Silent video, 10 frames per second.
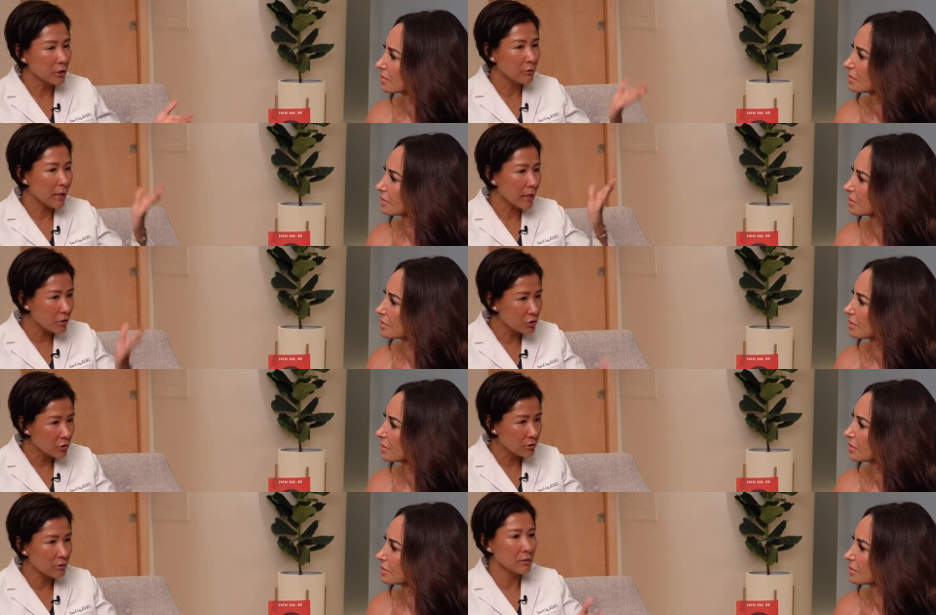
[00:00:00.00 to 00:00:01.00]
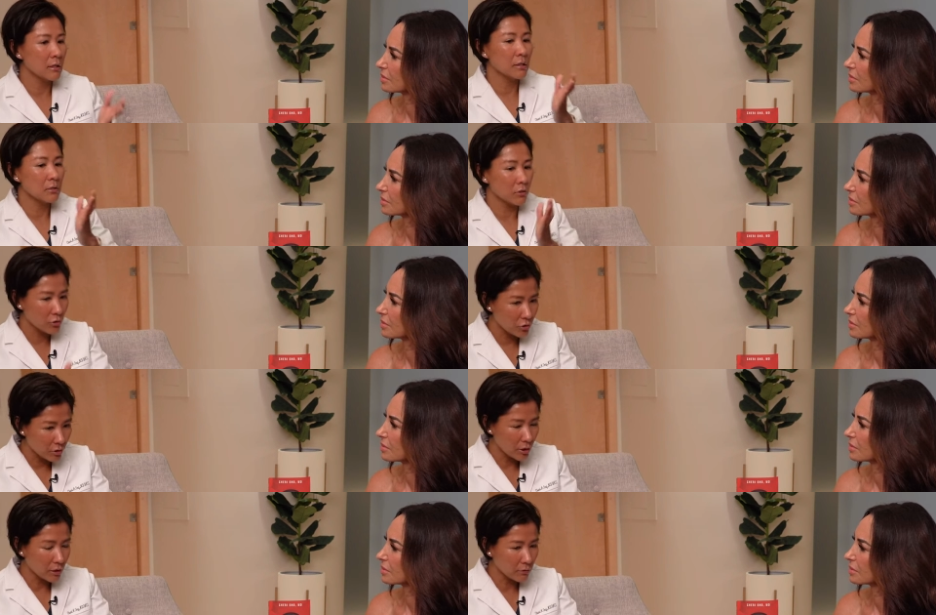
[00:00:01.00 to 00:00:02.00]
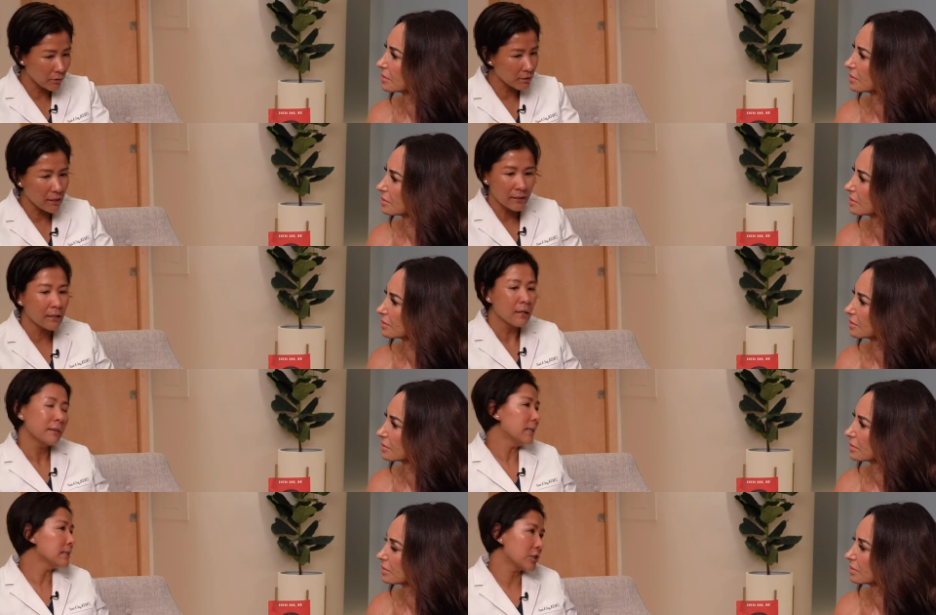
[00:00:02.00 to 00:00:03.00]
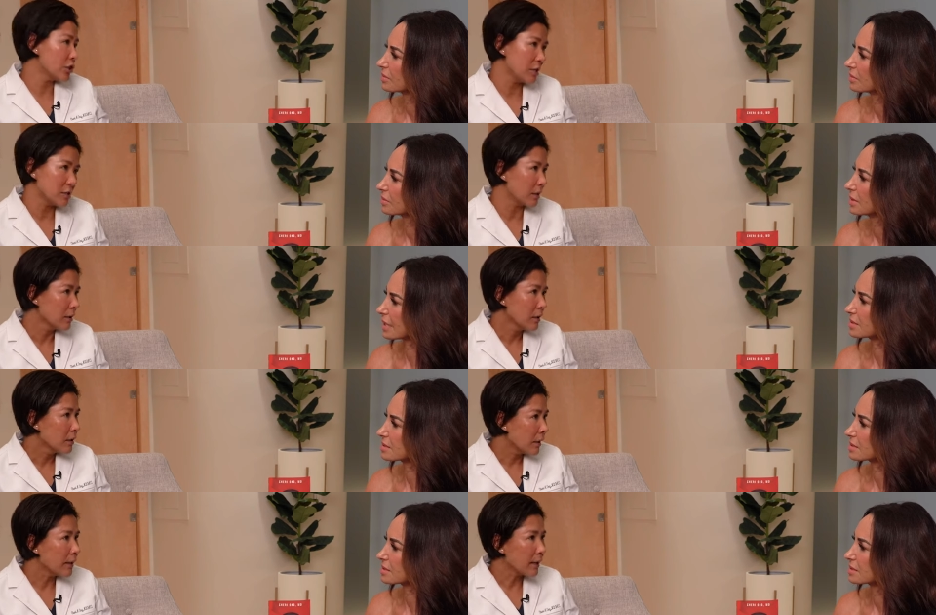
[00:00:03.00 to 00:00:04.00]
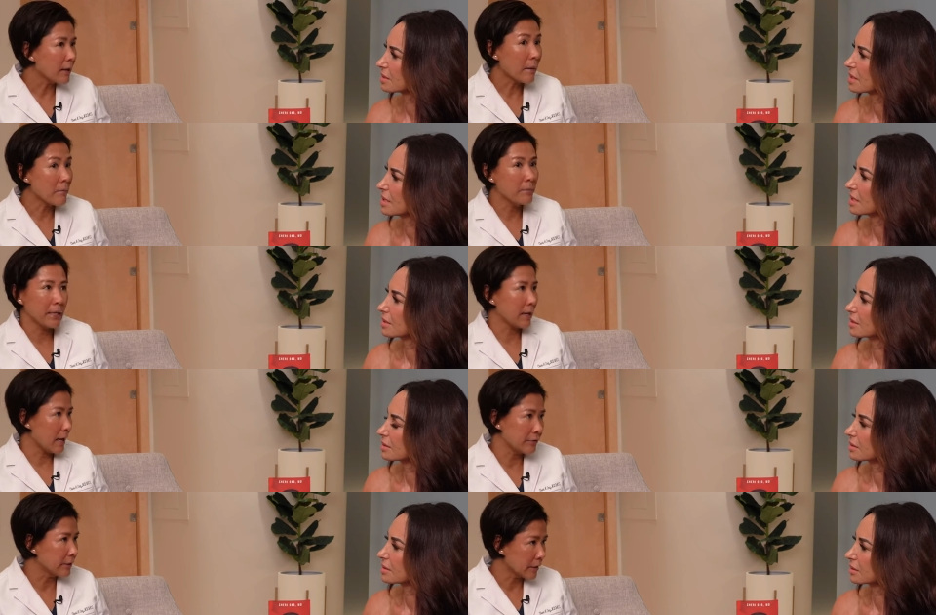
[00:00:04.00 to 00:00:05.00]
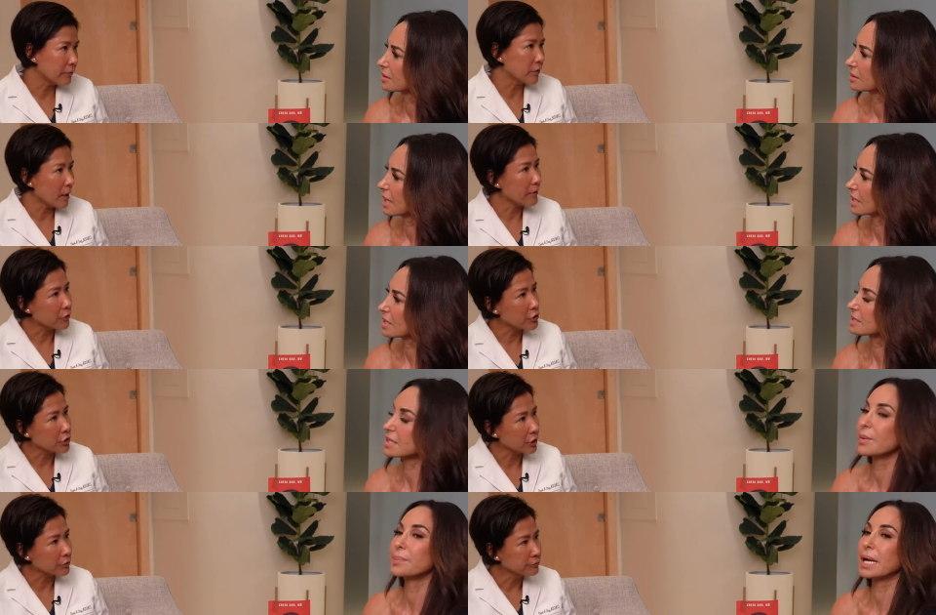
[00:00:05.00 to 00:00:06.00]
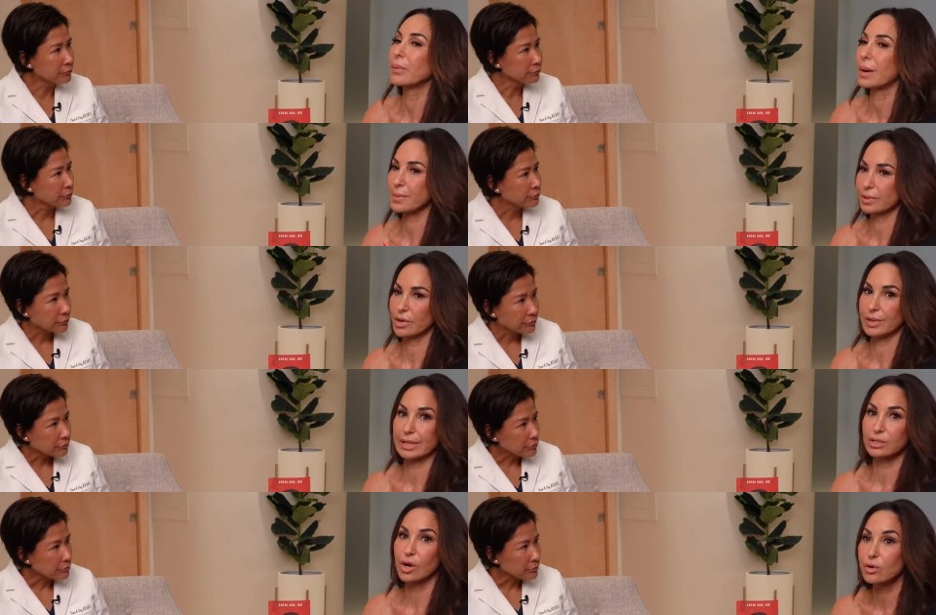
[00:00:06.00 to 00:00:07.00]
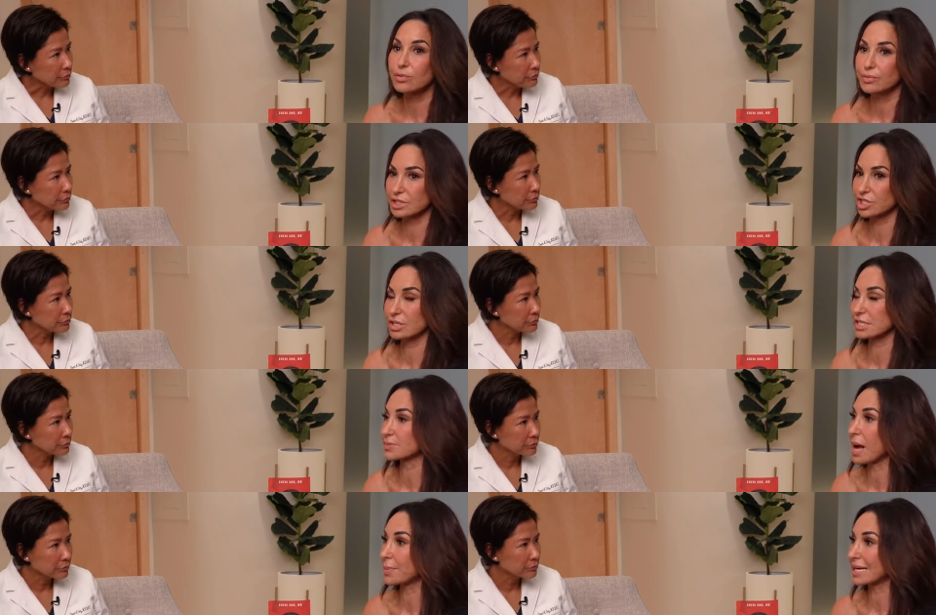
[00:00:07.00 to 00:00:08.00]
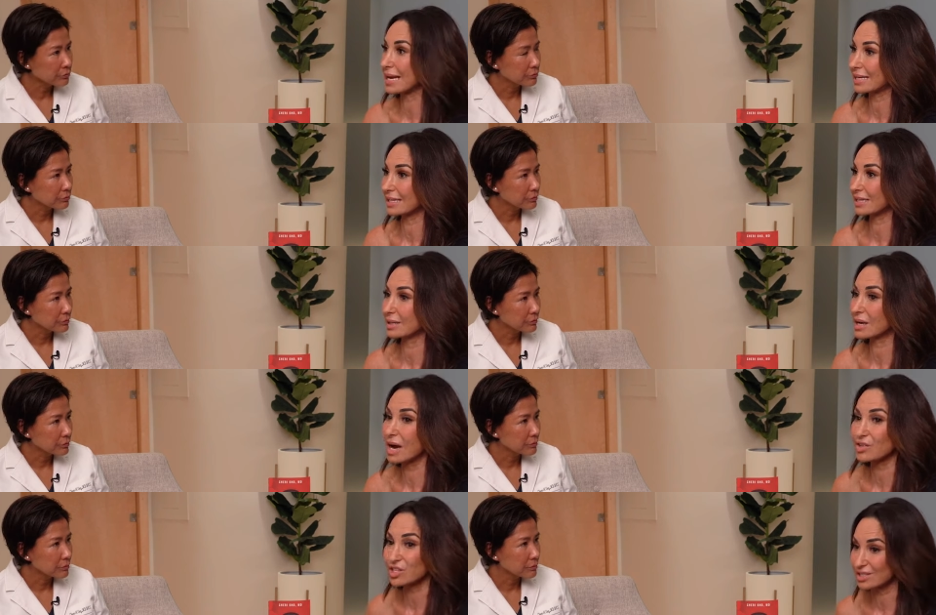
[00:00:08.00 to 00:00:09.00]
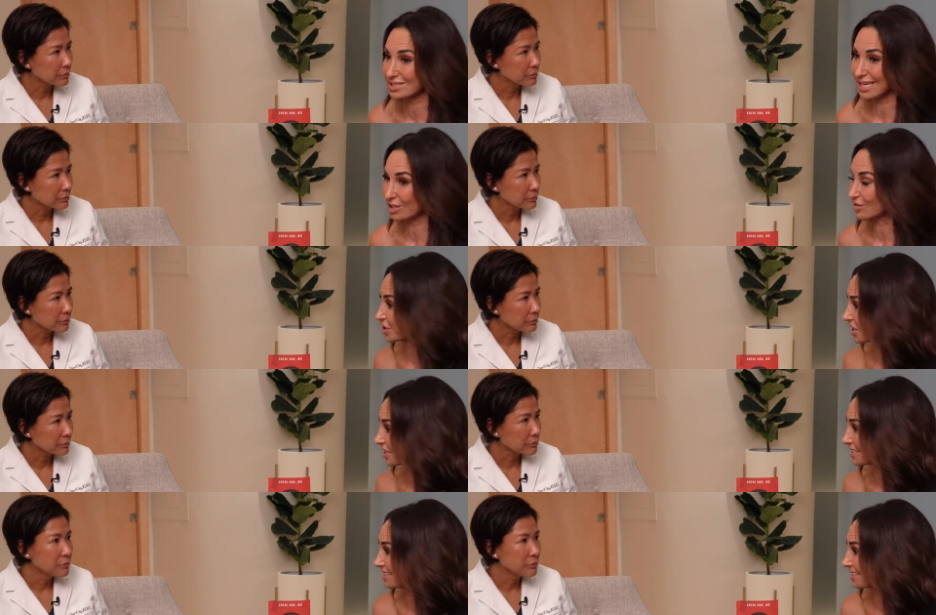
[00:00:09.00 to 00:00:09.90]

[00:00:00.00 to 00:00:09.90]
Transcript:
Speaker 1: you, A, you should do this or you should not do this. I think things are changing. Yes. Like, and I'm a big advocate for yeah, that, for sure. I, but
Speaker 2: I want people to know, like, no insurance is probably not going to cover your designer vagina.